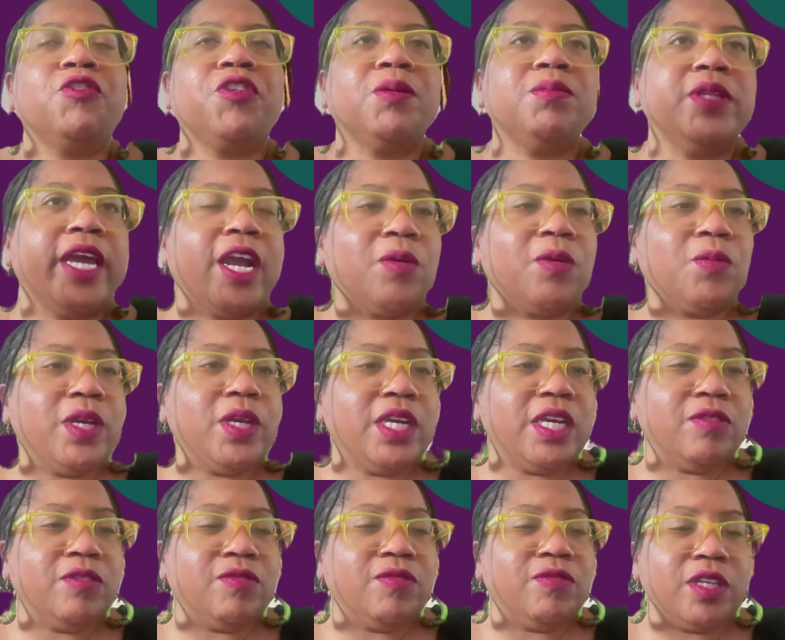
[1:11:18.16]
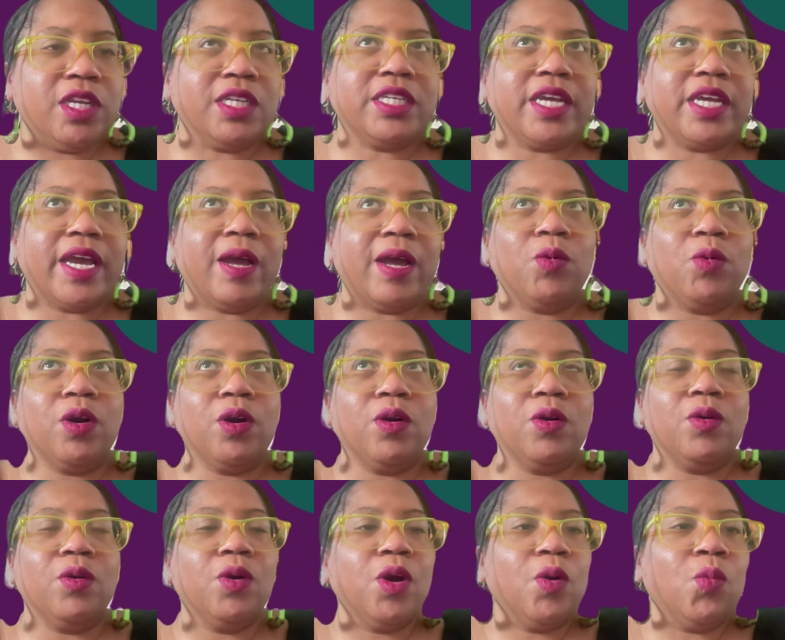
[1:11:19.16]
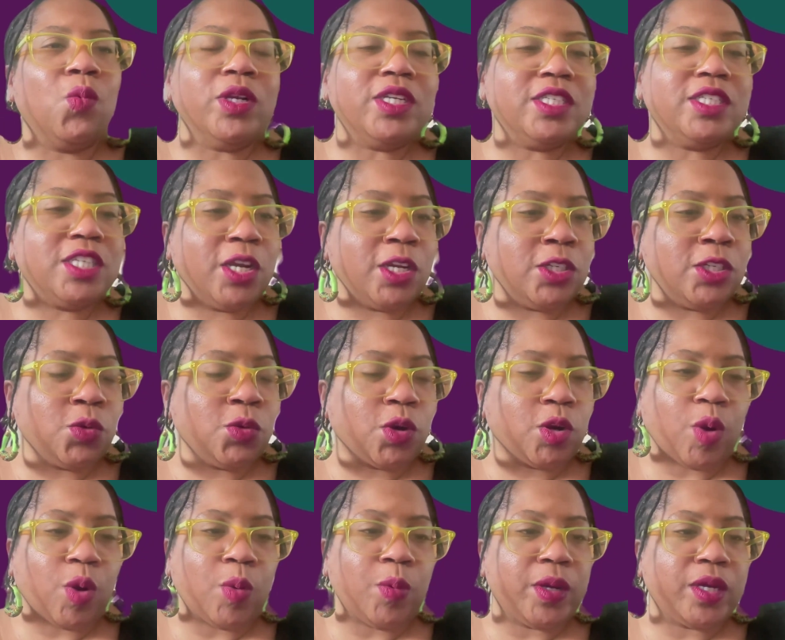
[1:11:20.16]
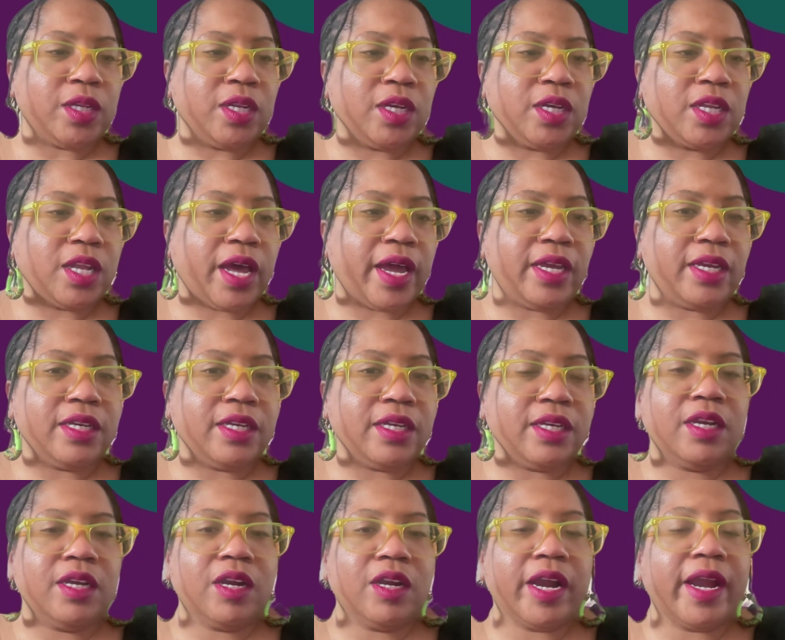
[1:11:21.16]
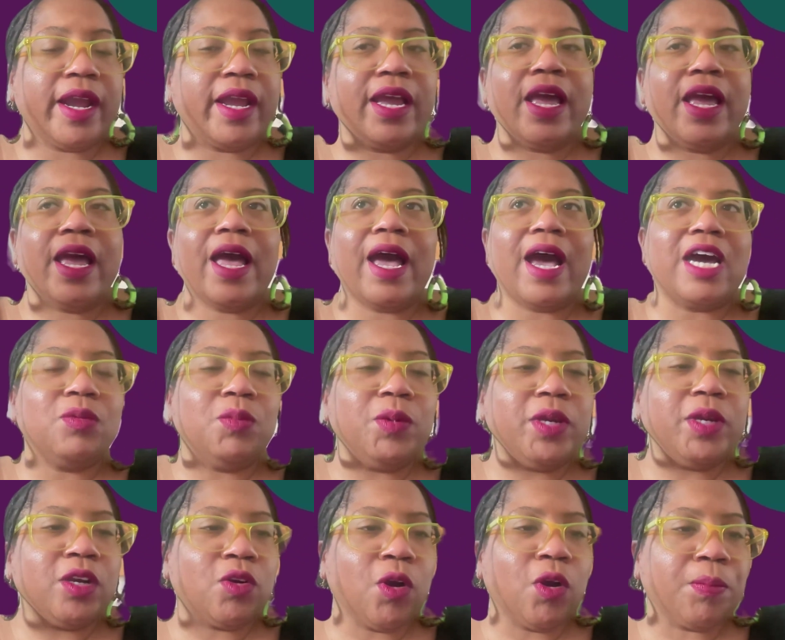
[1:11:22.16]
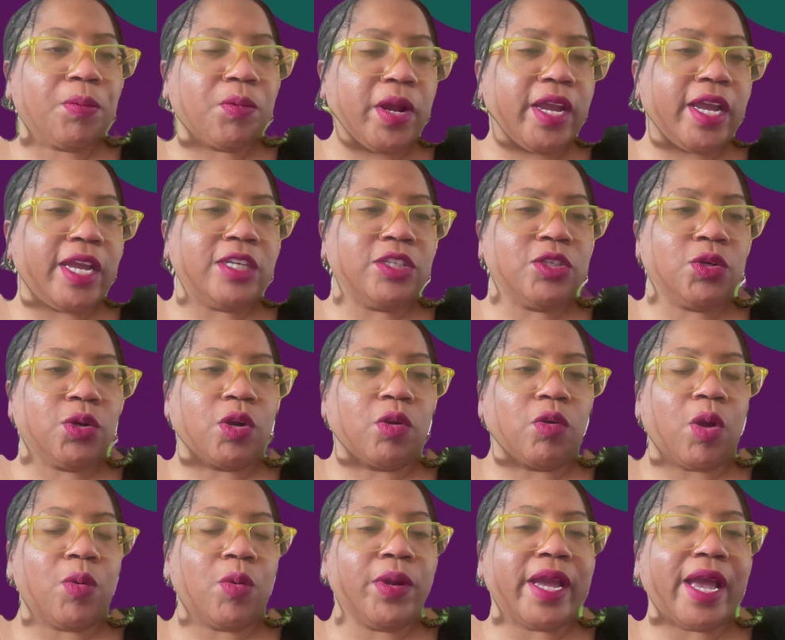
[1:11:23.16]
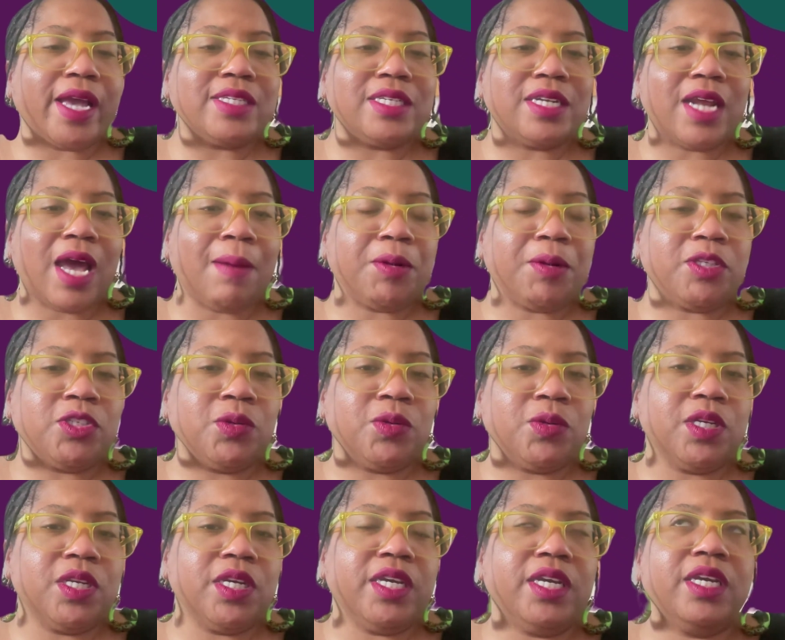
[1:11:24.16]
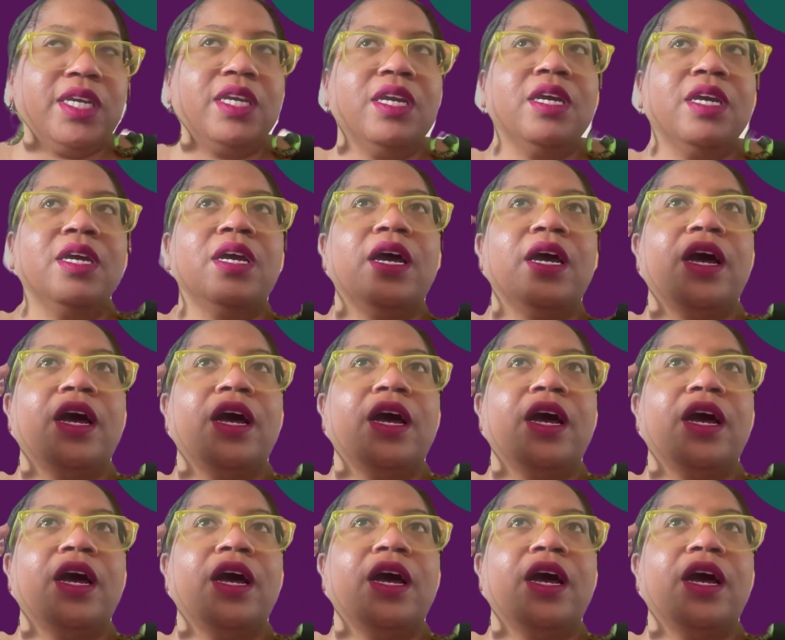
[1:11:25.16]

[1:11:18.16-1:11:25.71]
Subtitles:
From there, we even looked at, well, what does indoor growing look like, right? How do we incorporate indoor growing as an opportunity?